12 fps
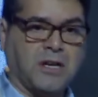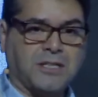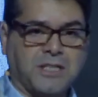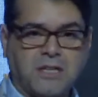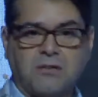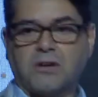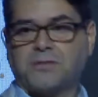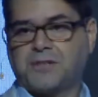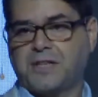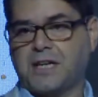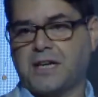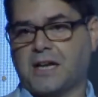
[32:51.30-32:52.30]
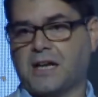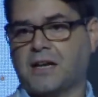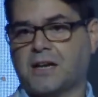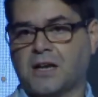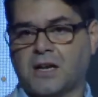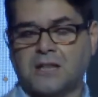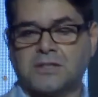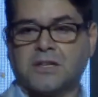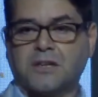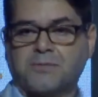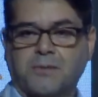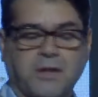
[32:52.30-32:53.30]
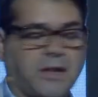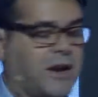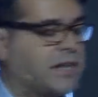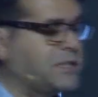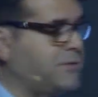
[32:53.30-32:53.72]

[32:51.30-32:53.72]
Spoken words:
year after year. So they're actually